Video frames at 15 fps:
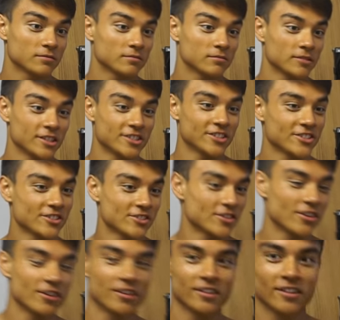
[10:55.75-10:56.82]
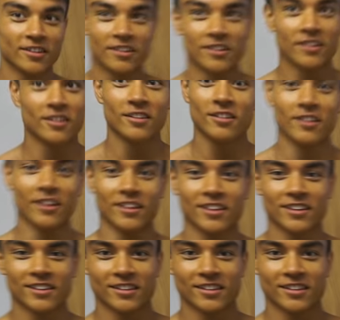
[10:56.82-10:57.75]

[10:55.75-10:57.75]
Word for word: This is just a start. Like,